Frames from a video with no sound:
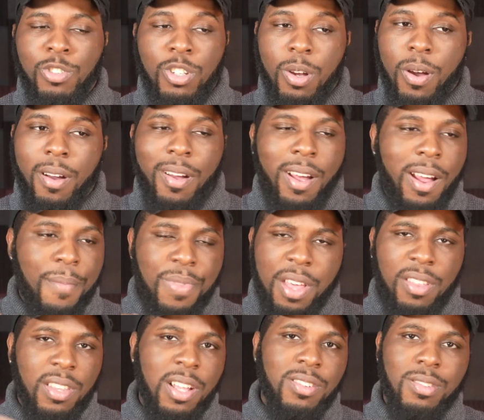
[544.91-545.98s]
So I
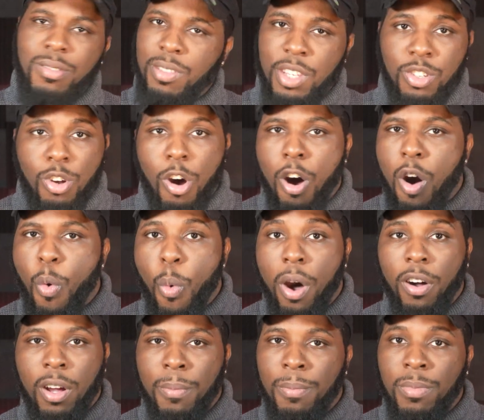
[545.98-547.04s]
think these are all
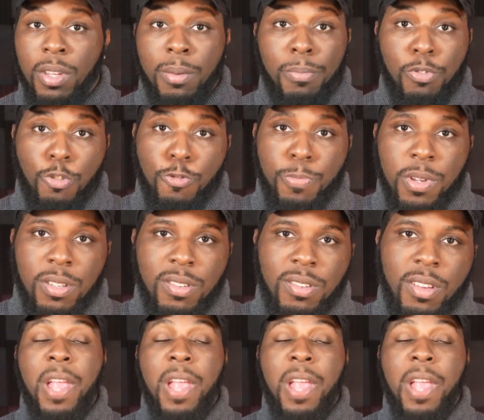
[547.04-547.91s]
welcomed improvements.